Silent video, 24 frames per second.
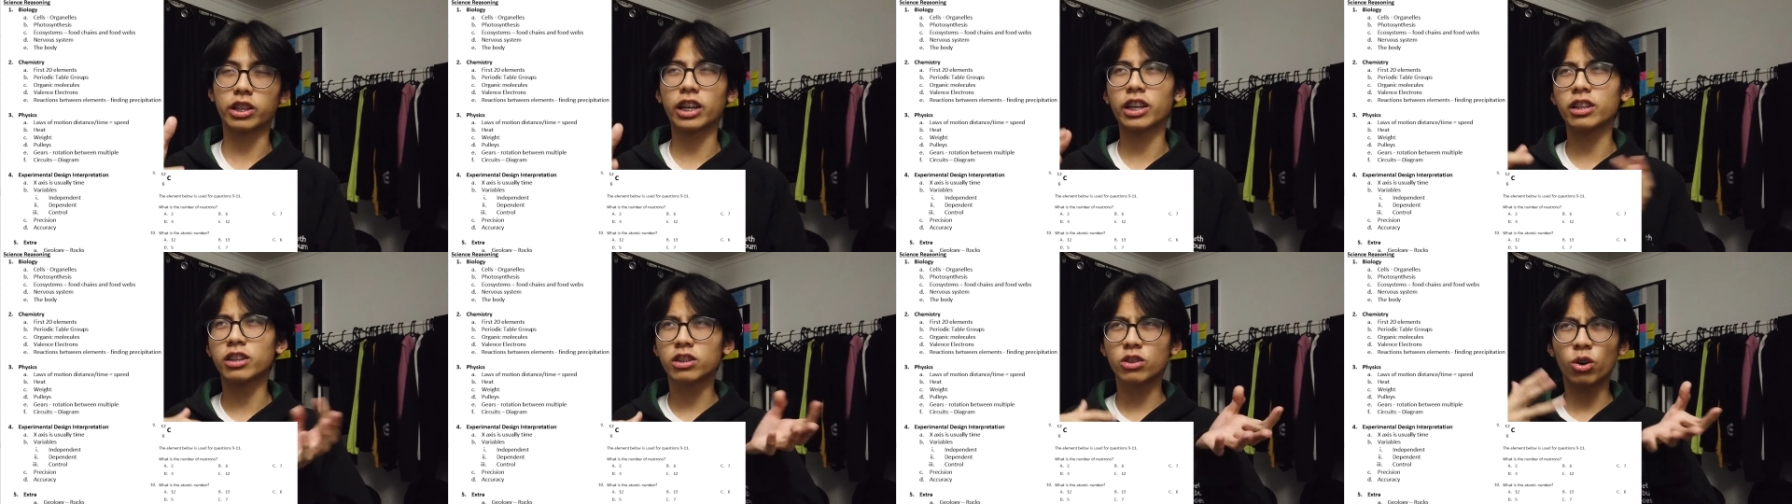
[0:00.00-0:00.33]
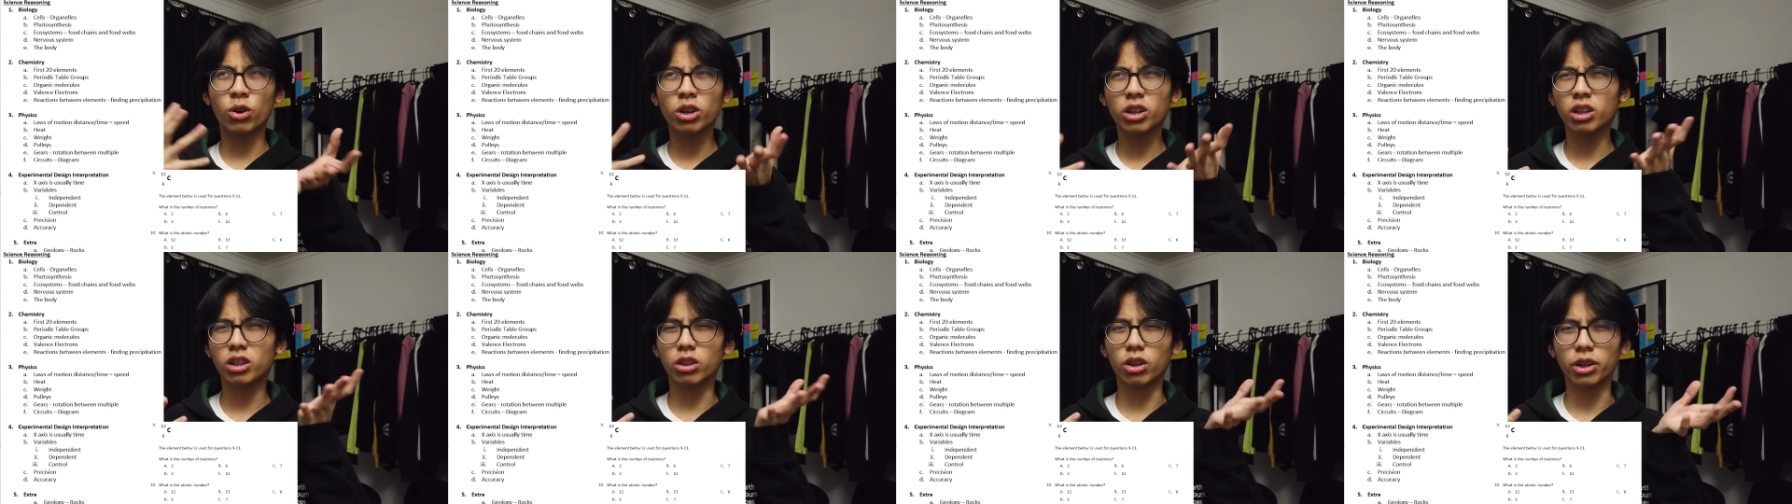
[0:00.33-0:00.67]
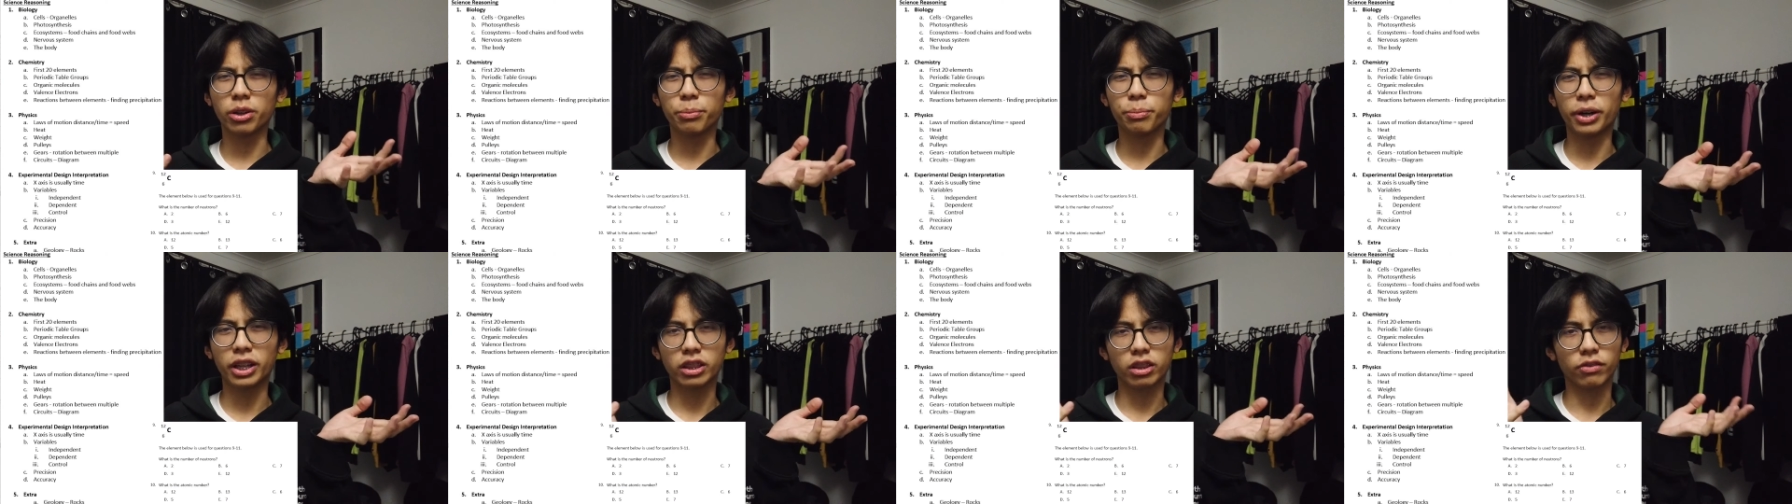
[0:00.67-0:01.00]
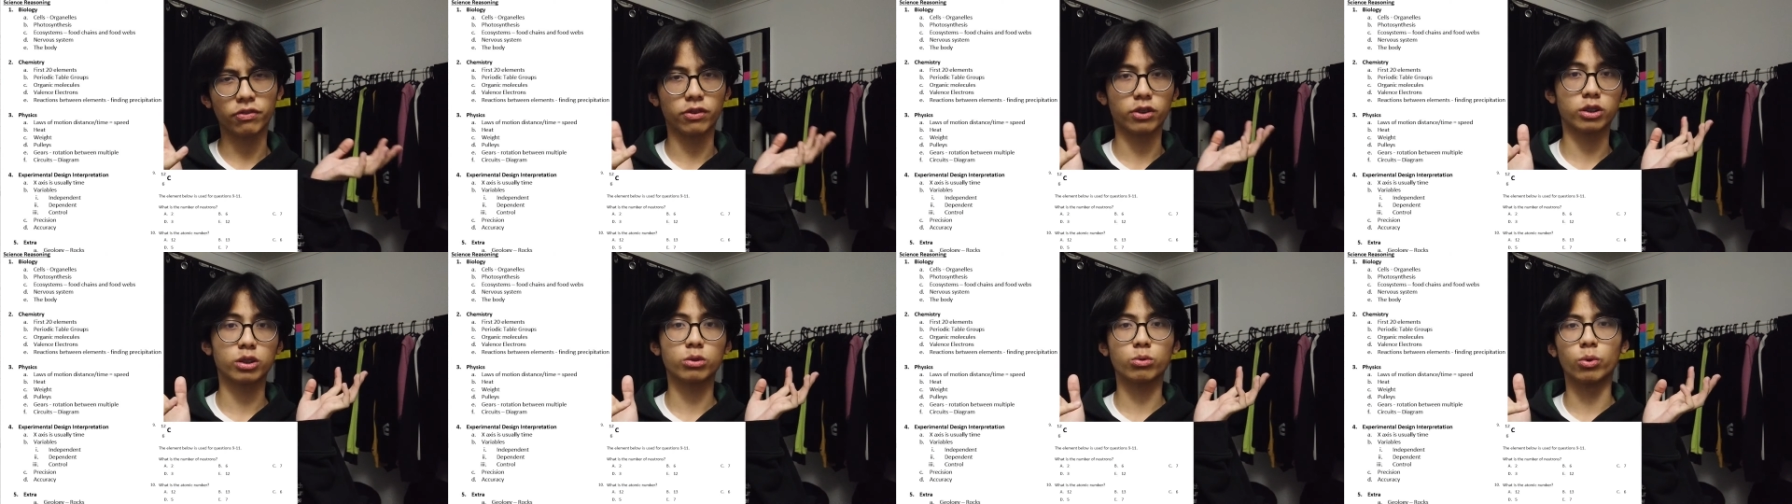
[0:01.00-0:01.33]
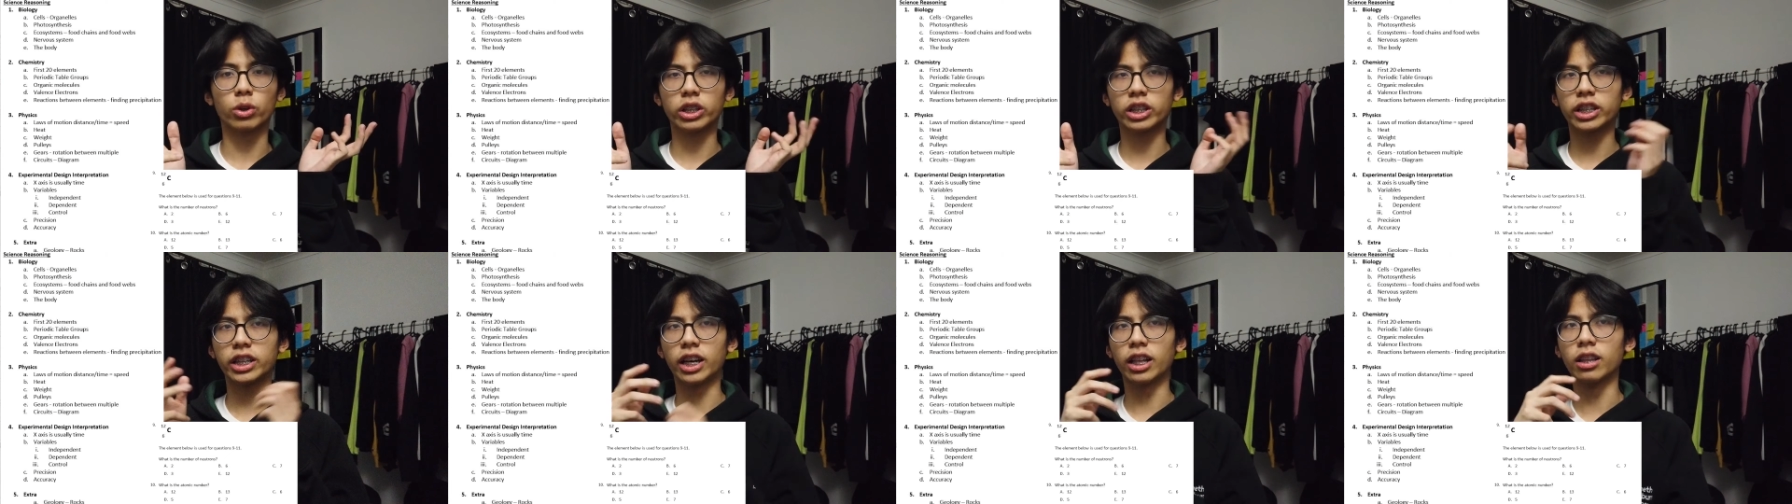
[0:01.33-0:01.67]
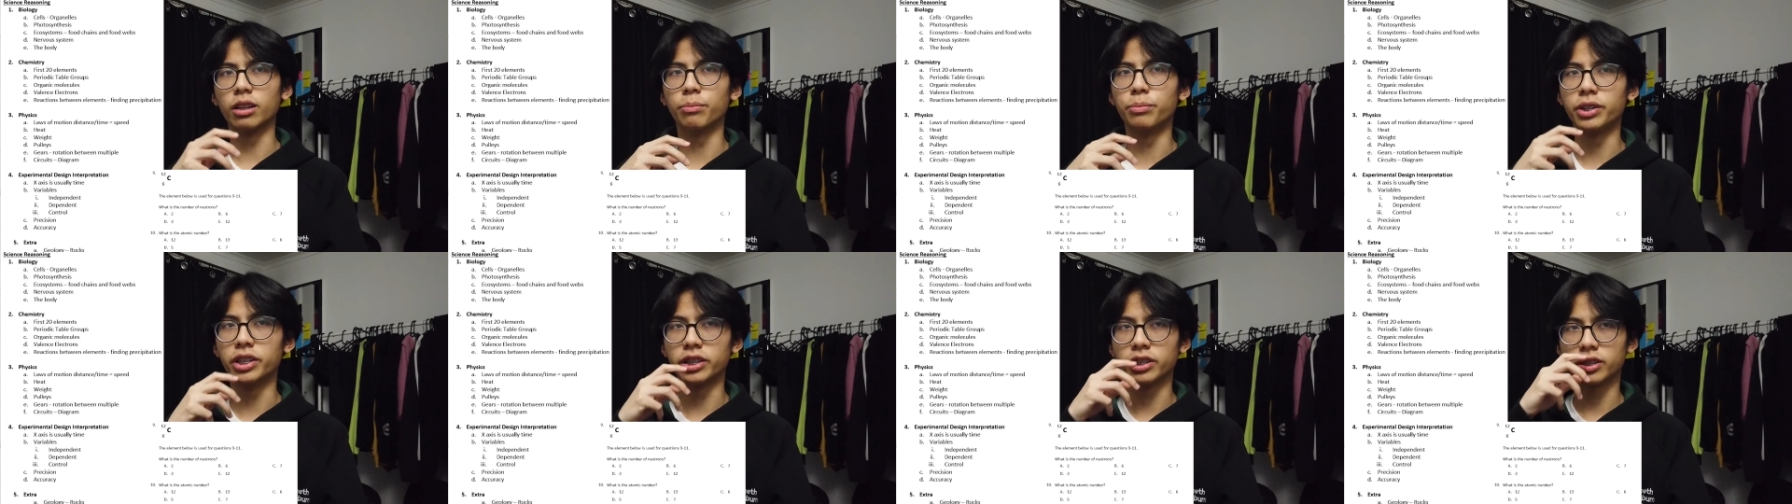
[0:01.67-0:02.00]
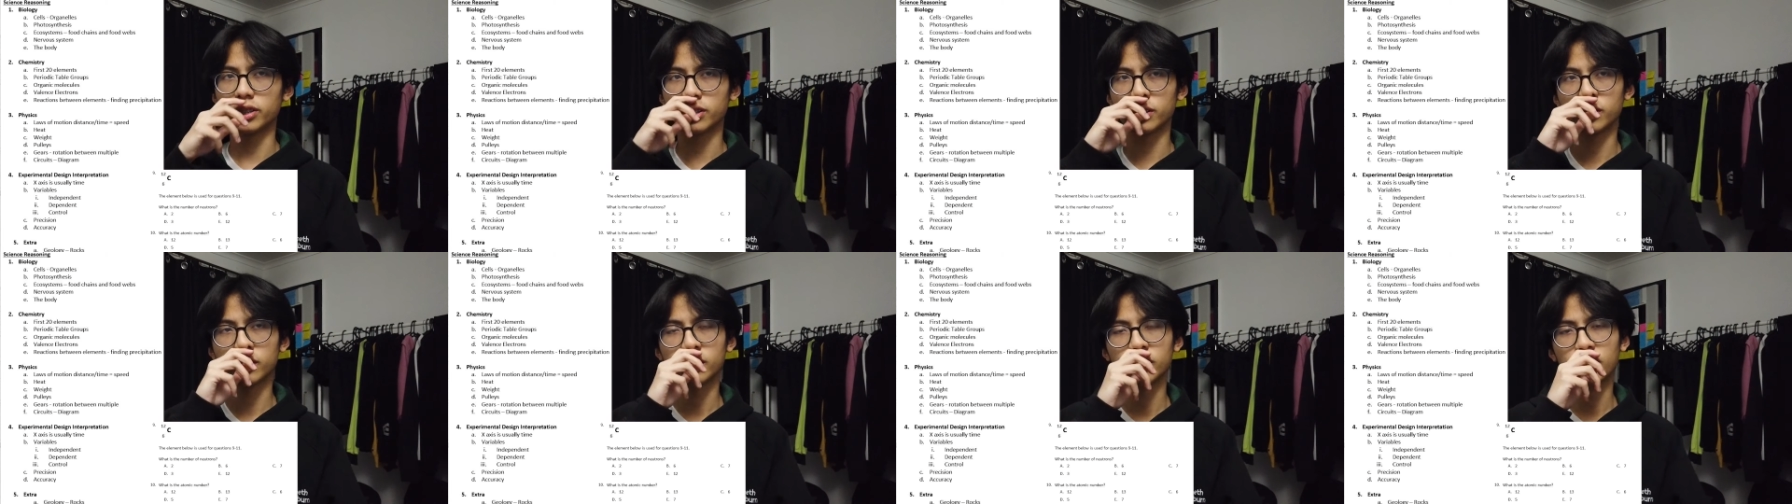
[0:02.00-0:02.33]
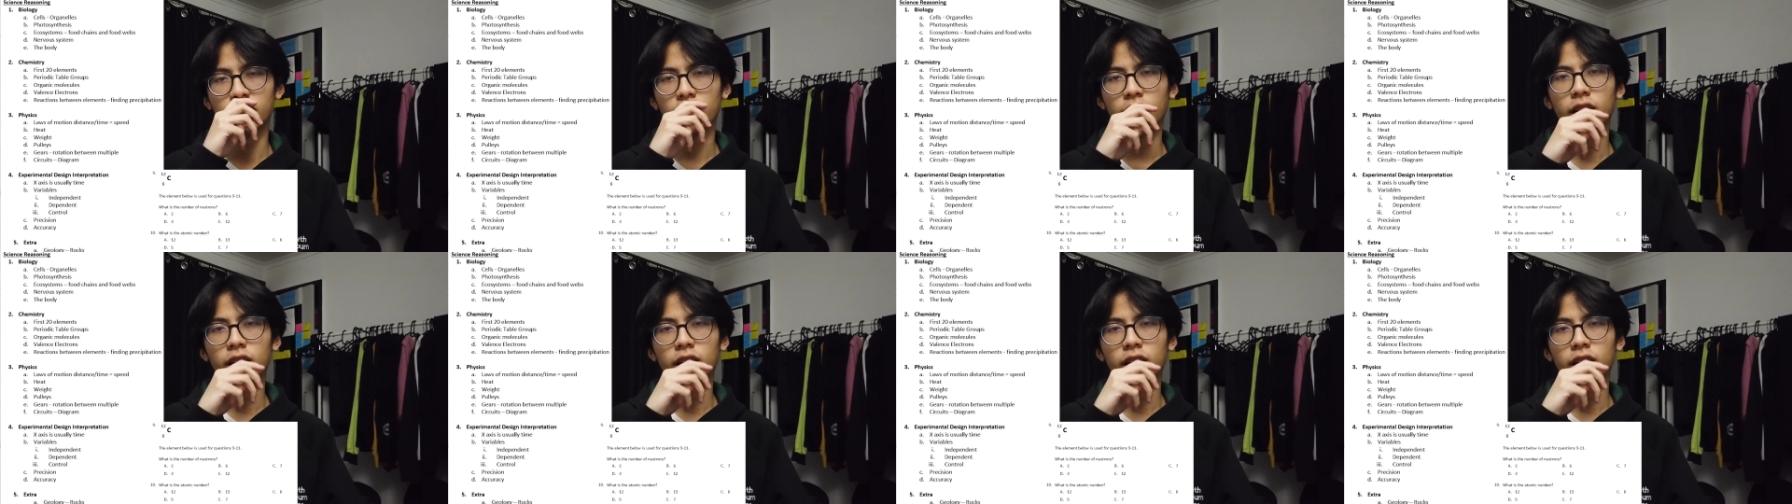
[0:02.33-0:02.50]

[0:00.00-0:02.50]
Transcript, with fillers: they talk a lot about the first 20 elements.